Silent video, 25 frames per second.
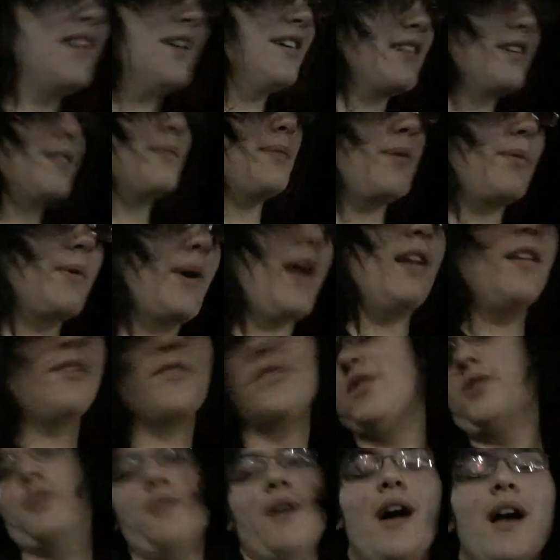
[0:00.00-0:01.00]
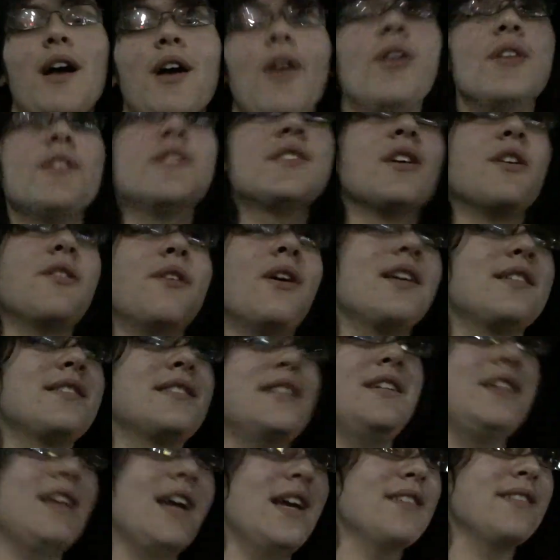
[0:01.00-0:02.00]
they're gonna be waiting for a while. So uh,
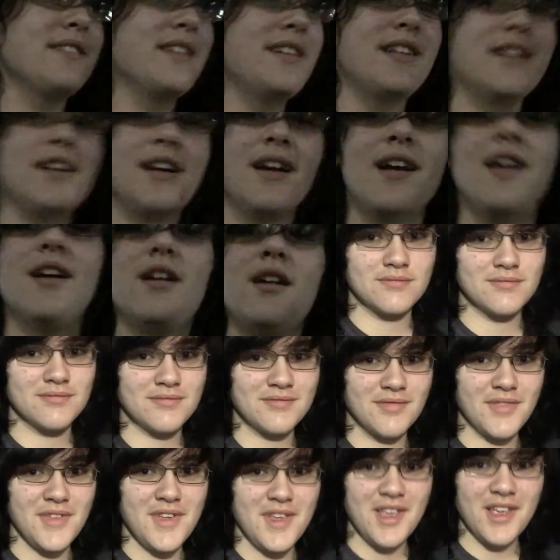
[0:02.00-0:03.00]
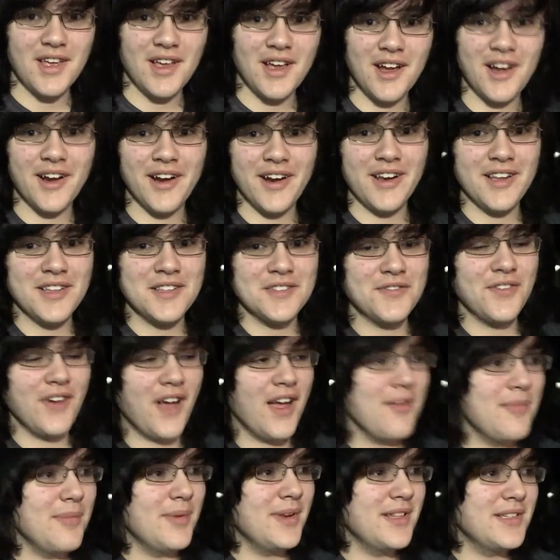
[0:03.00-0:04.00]
see you guys later. All right, it's
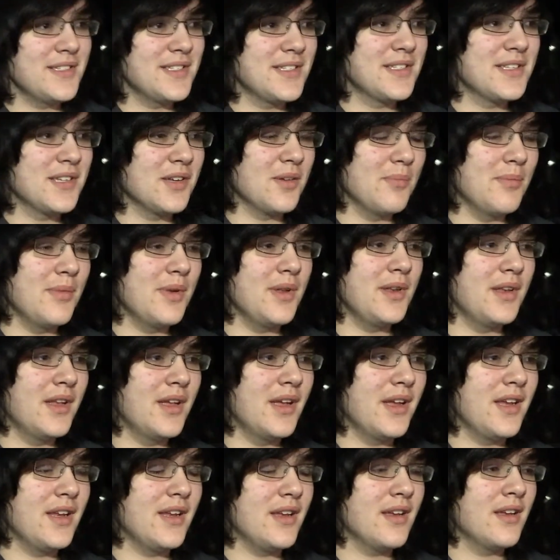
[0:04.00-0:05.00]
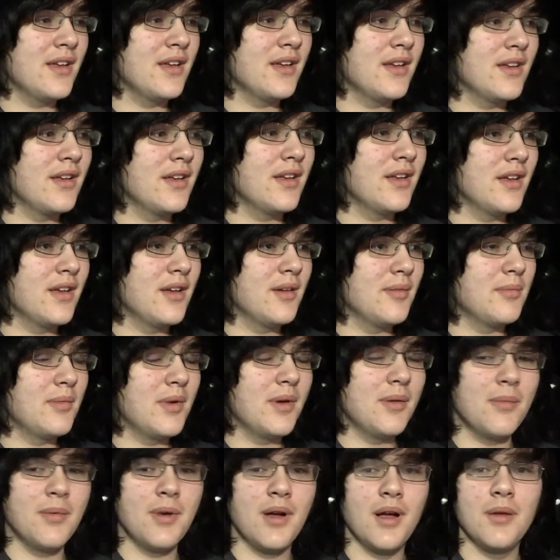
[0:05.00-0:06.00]
five minutes until midnight.
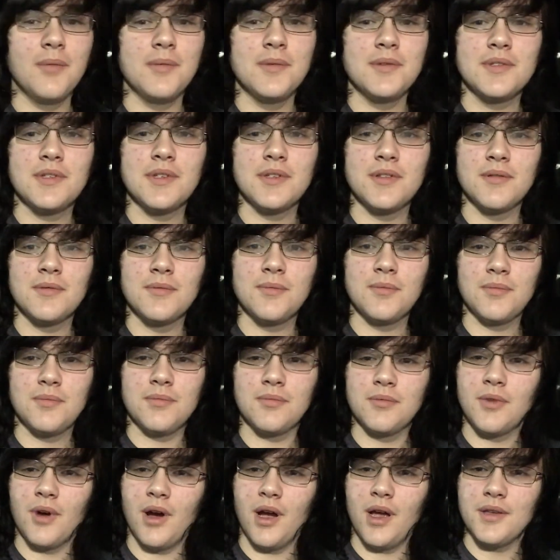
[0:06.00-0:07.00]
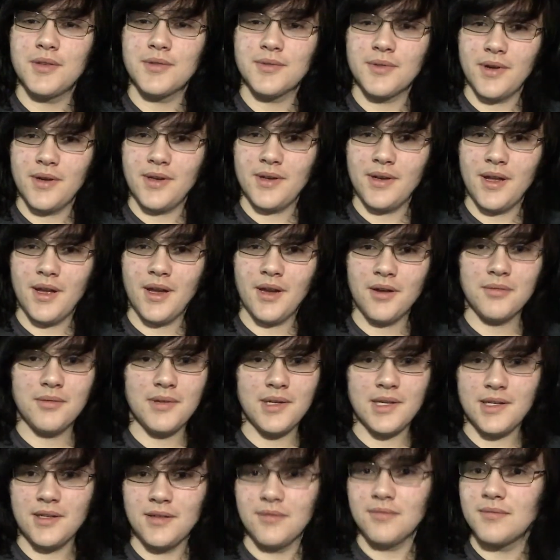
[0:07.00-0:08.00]
My mom is in Wise right now
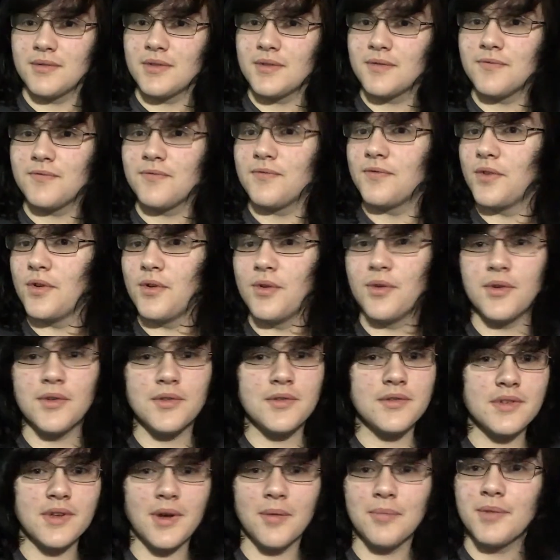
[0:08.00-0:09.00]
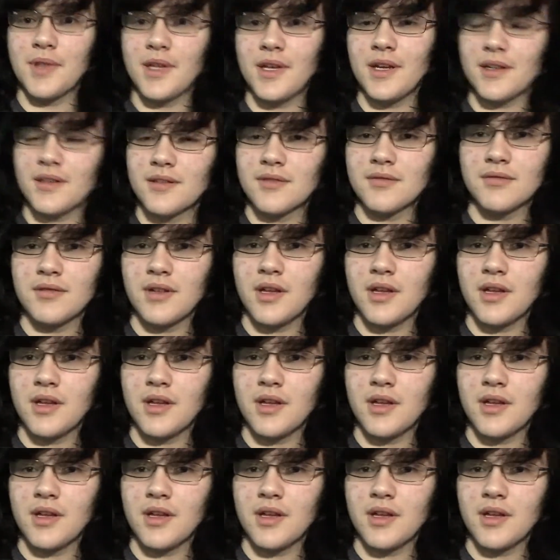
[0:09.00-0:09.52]
getting food or something.